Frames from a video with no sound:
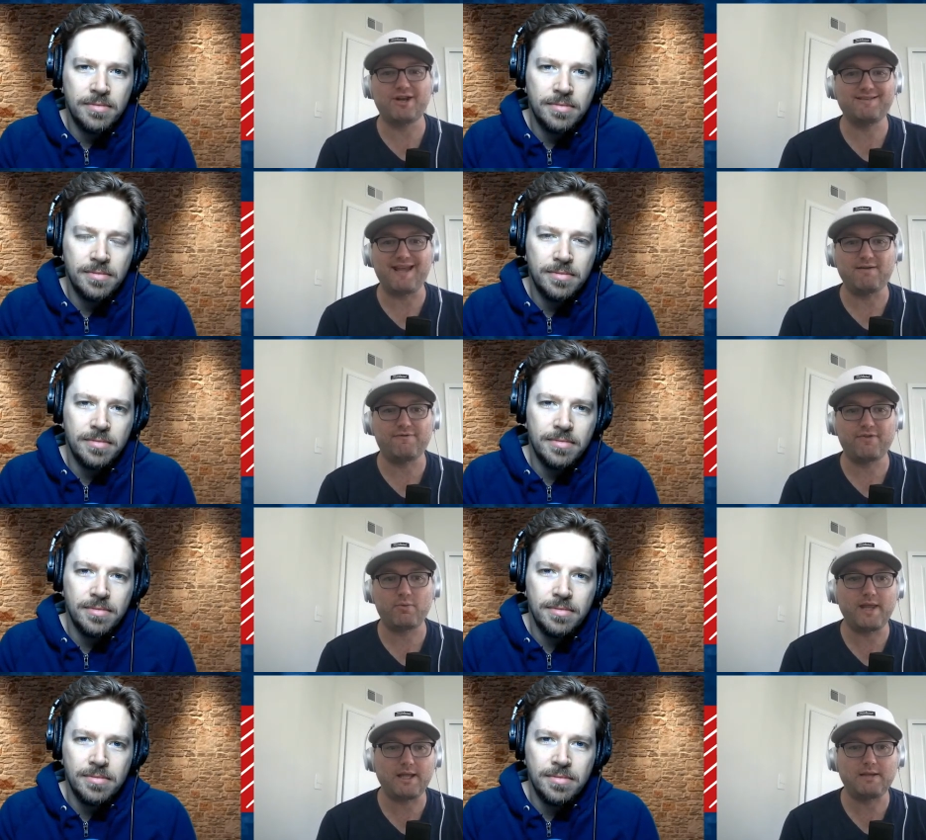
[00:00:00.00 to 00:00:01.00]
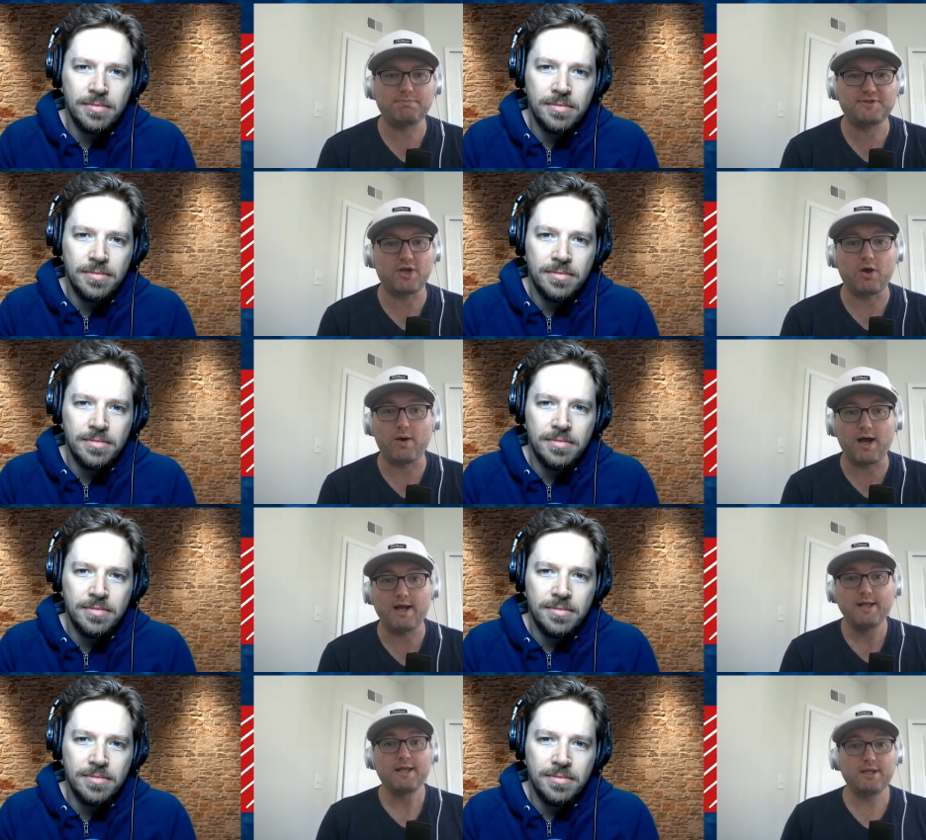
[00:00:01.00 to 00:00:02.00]
Speaker 1: it down for the week. So uh,
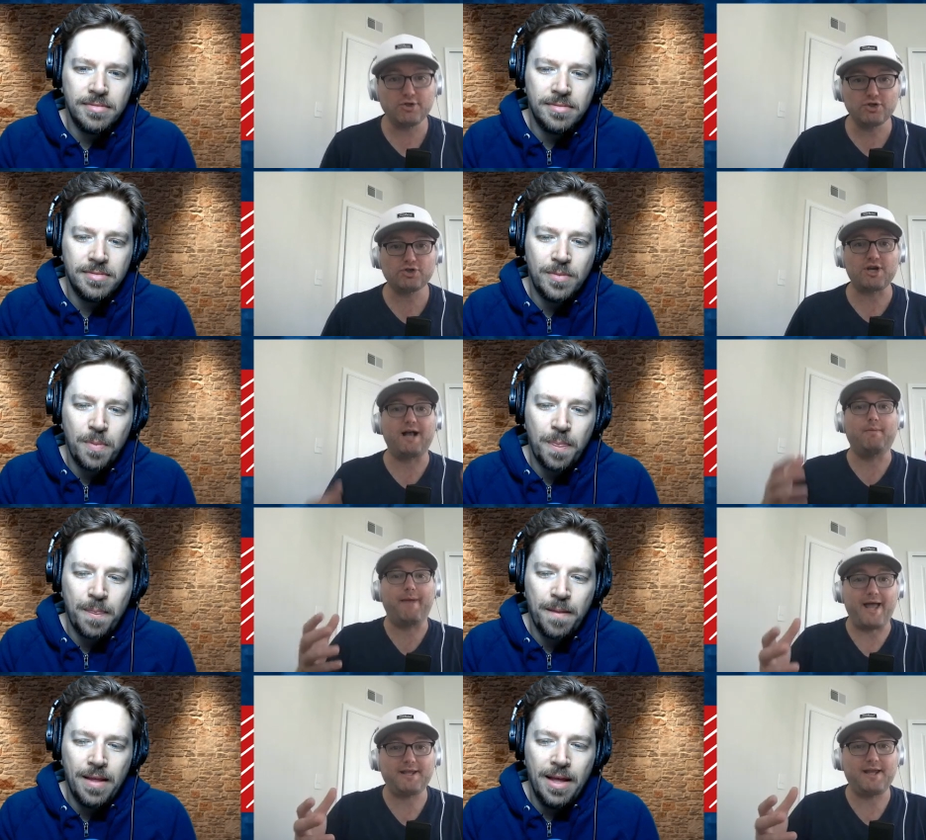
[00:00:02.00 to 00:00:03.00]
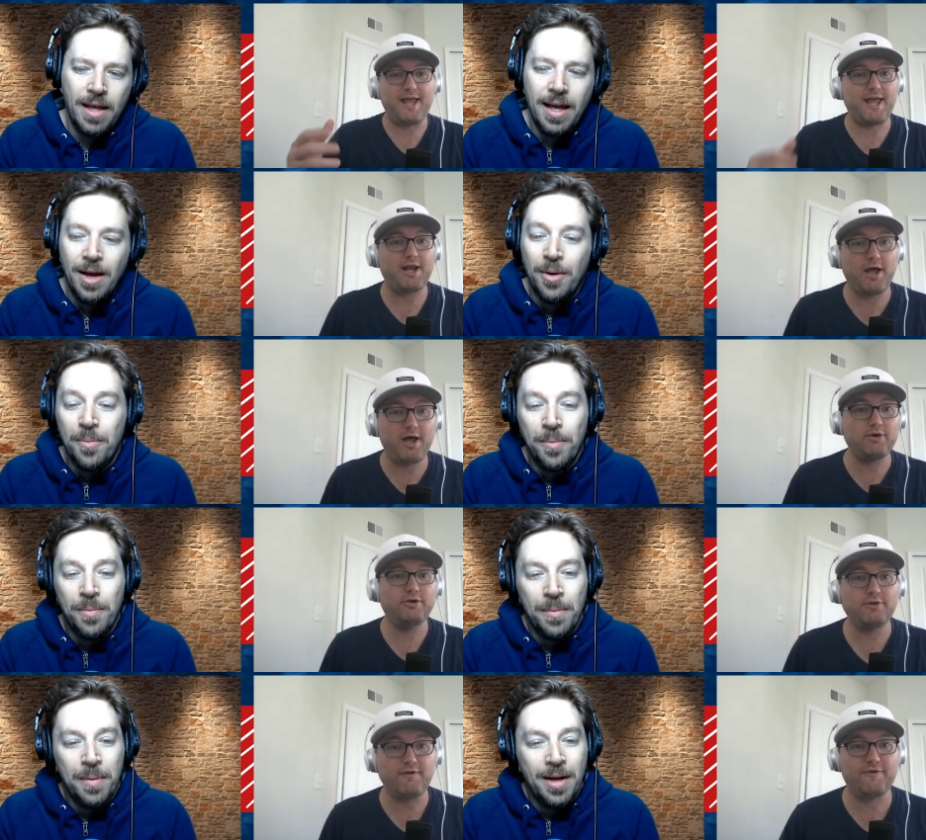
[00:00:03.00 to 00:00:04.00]
here's your child back and uh,
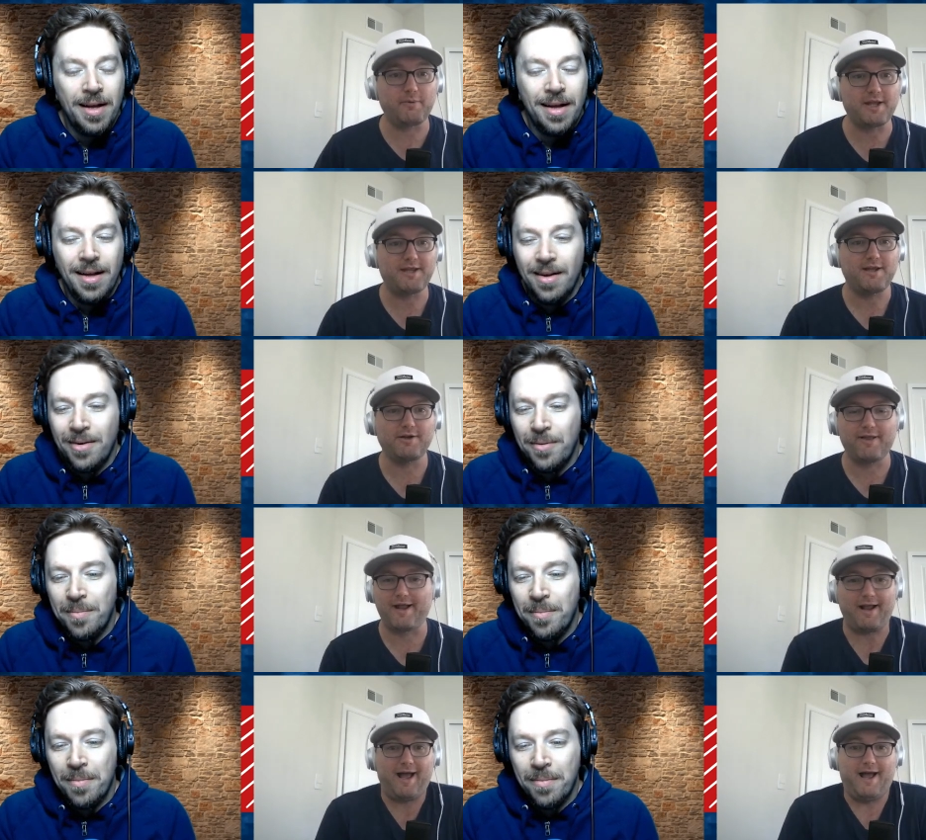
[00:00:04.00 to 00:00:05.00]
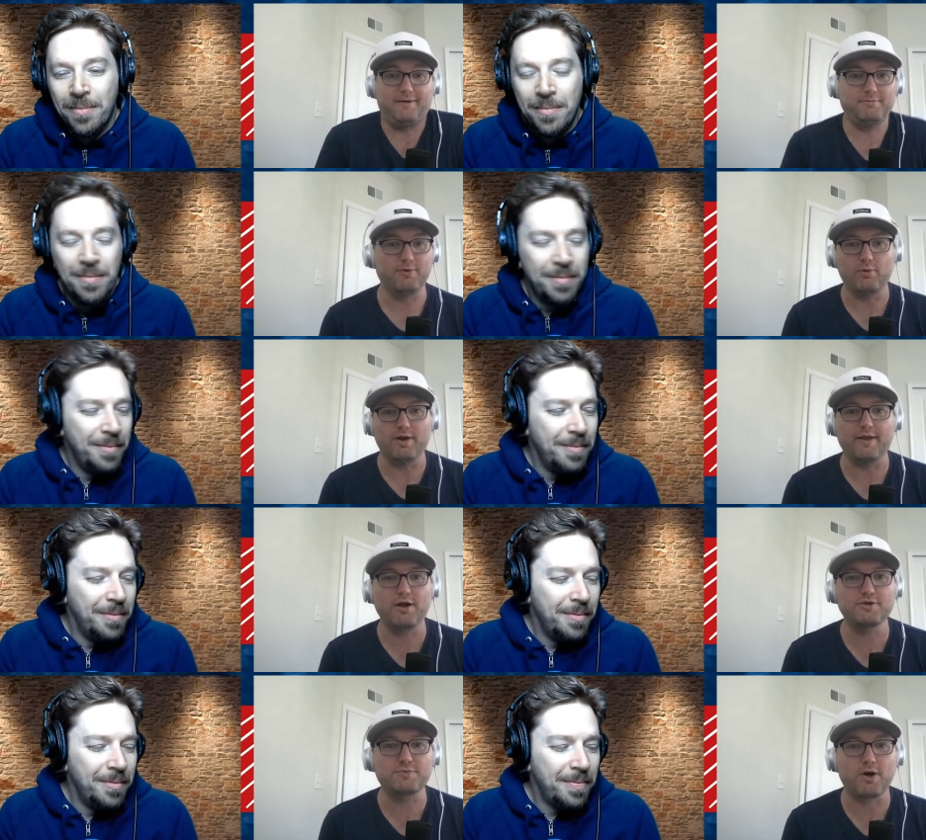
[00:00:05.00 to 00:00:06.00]
good luck for the week. And you're like, ah, well, there
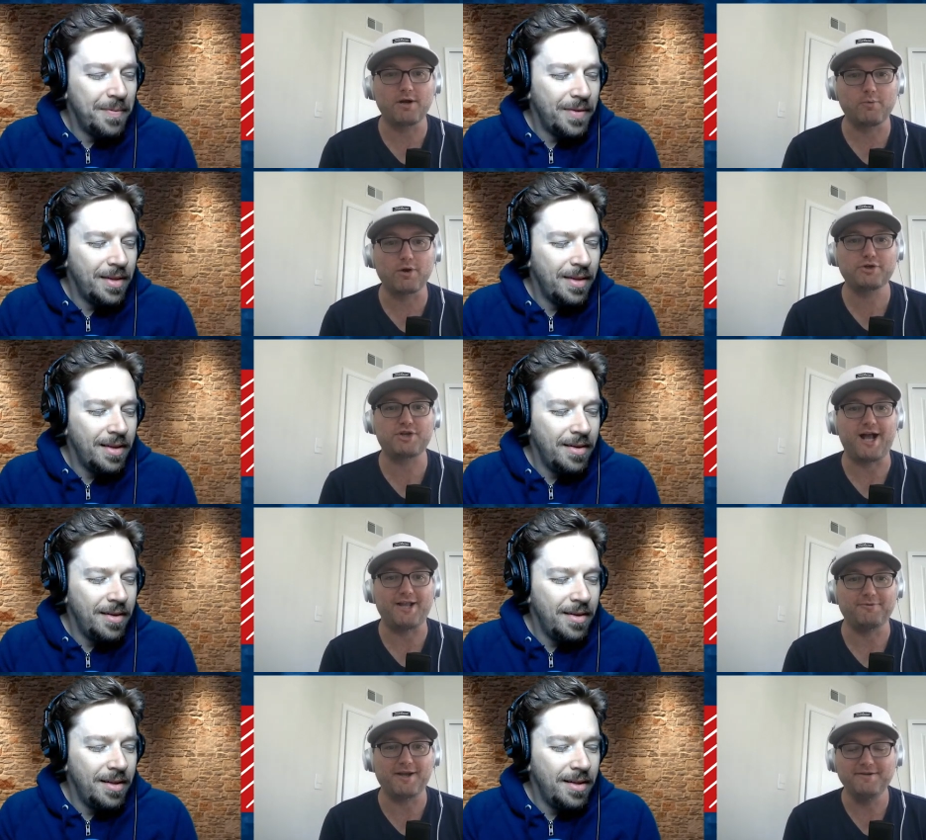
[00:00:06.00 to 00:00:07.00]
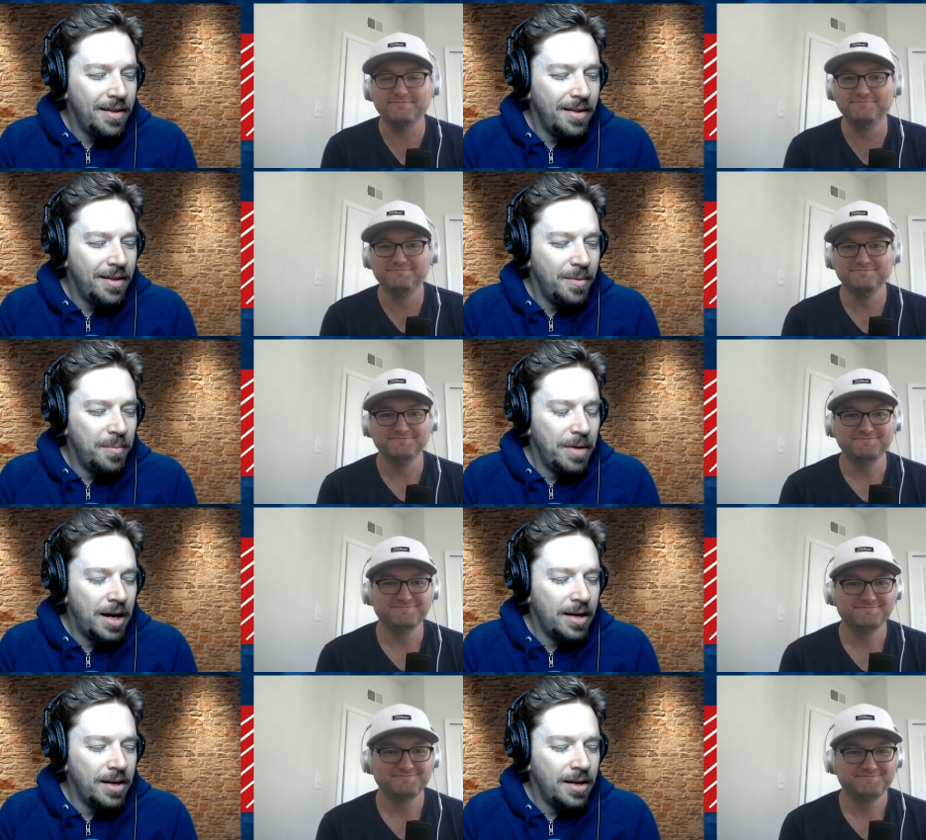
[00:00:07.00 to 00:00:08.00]
goes
Speaker 2: work. Work shot, right?
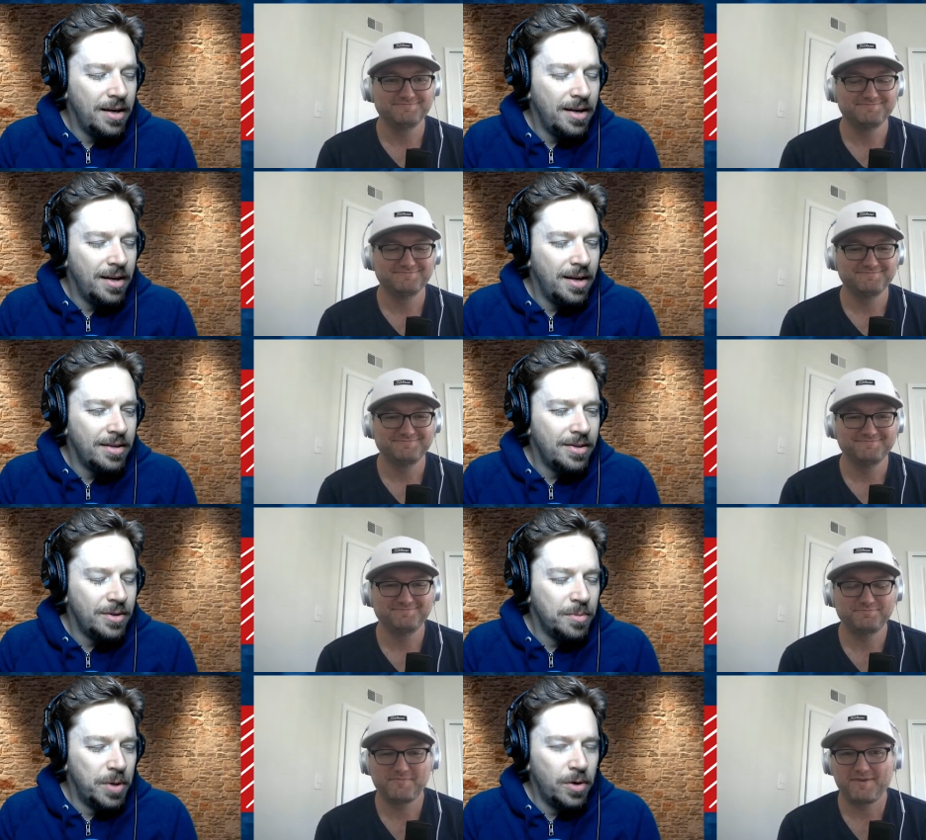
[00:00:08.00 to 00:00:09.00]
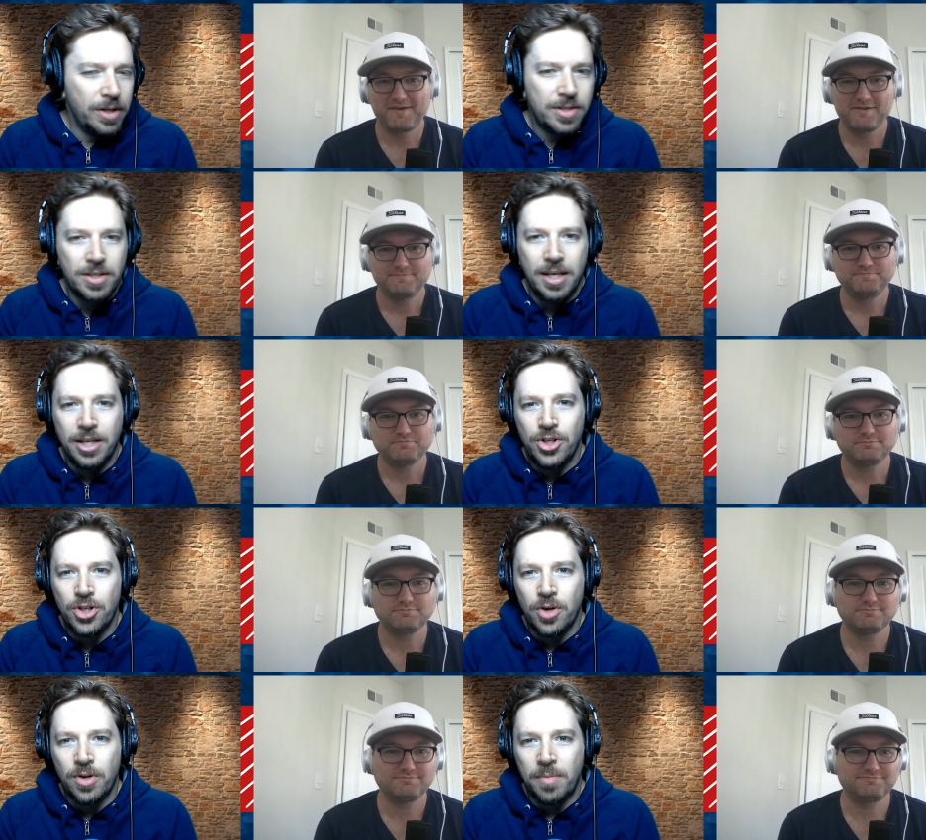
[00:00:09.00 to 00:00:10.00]
My uh, uh bonus kid
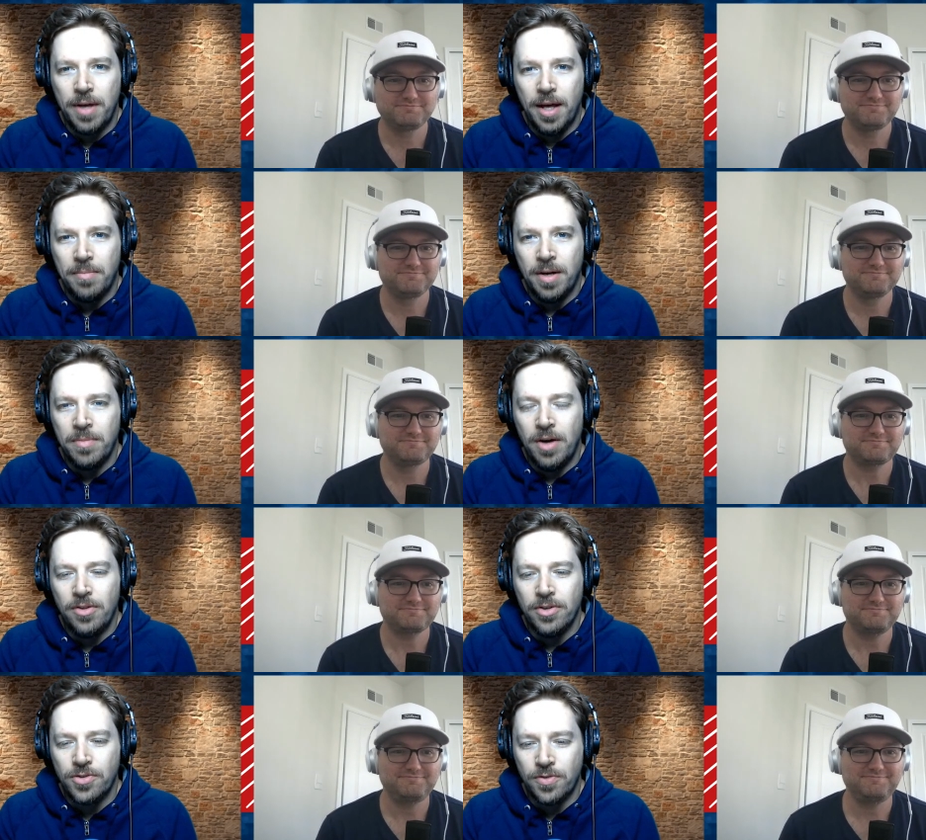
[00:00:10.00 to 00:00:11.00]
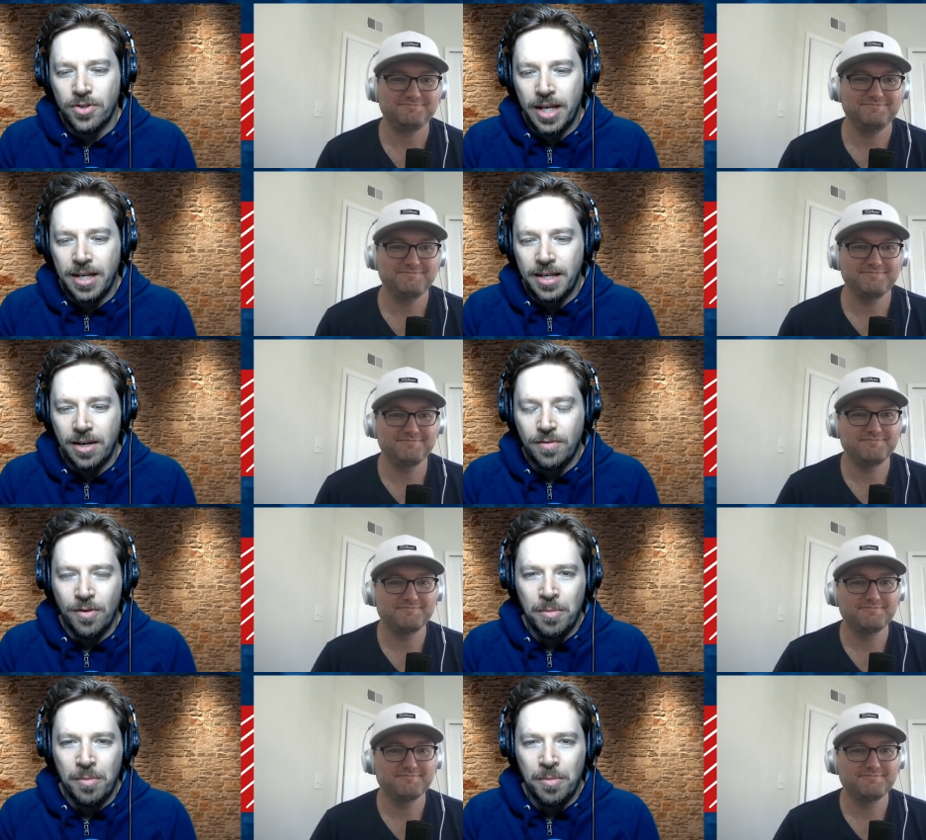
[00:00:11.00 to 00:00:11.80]
showed up at my mother's for daycare for